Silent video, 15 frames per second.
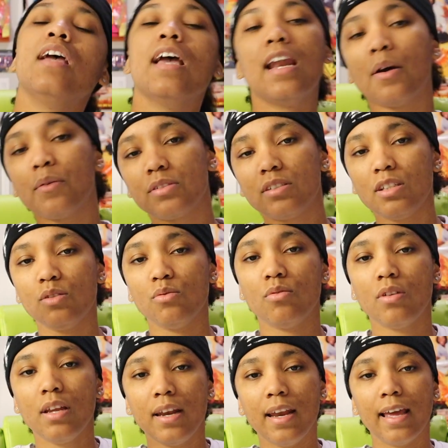And I will see you
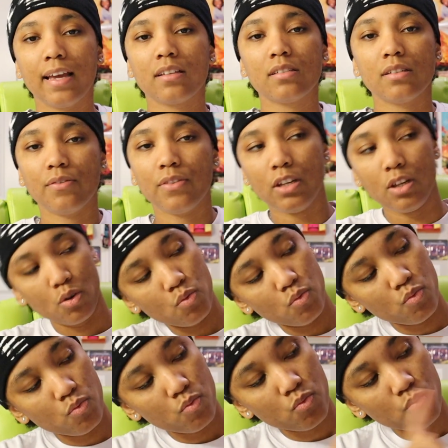next video.
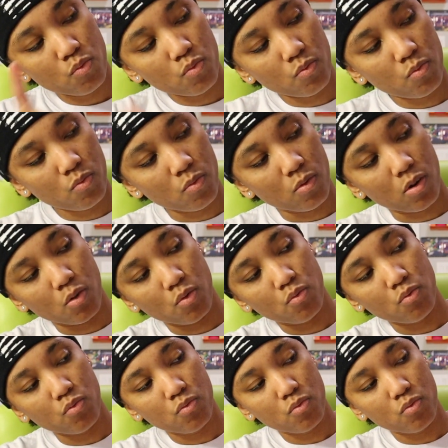Oh.